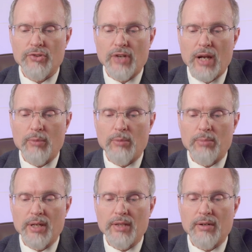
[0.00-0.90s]
and I will
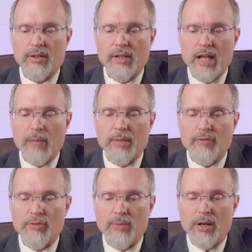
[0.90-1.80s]
bring their calamity
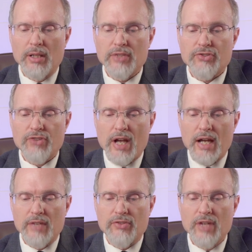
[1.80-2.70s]
from all its
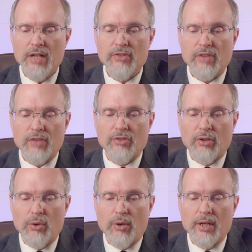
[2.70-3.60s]
sides, says the
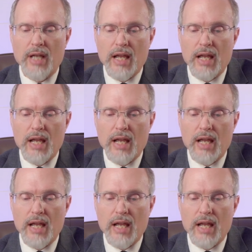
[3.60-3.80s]
Lord.